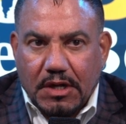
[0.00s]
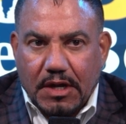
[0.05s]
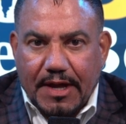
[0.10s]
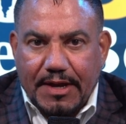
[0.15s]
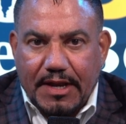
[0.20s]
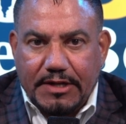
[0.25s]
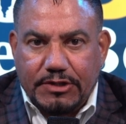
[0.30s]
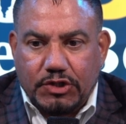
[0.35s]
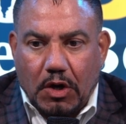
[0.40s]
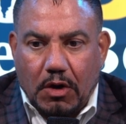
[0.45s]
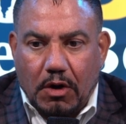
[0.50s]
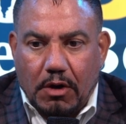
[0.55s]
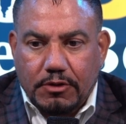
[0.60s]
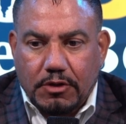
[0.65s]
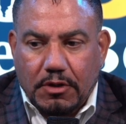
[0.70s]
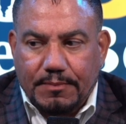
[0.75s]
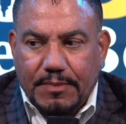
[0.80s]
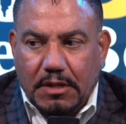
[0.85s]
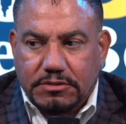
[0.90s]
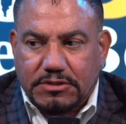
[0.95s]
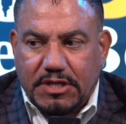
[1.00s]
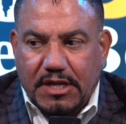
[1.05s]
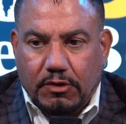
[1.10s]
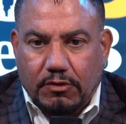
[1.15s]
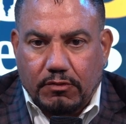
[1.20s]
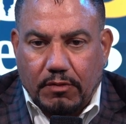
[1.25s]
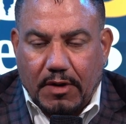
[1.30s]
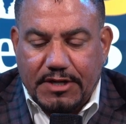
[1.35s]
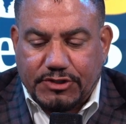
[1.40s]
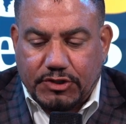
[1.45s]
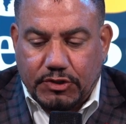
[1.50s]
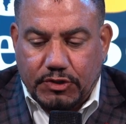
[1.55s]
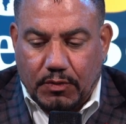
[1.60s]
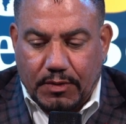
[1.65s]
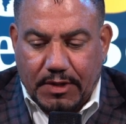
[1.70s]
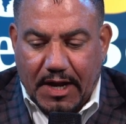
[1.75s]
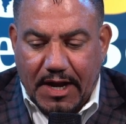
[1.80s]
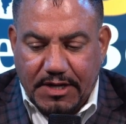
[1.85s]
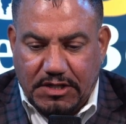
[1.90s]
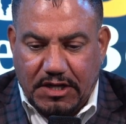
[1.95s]
And it dawned on me. I was like, great. So know
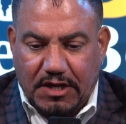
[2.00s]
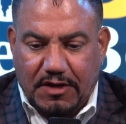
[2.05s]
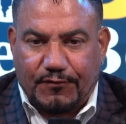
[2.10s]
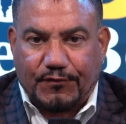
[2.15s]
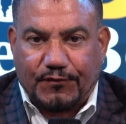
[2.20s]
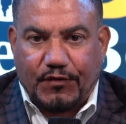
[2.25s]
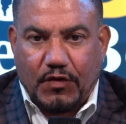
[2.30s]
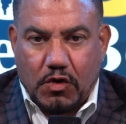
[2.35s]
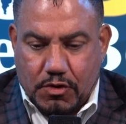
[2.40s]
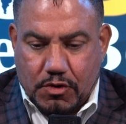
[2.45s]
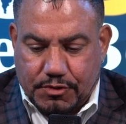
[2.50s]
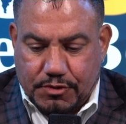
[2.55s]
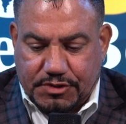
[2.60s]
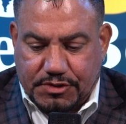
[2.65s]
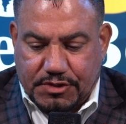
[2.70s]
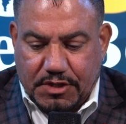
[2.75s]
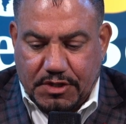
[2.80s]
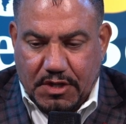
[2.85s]
what I did first?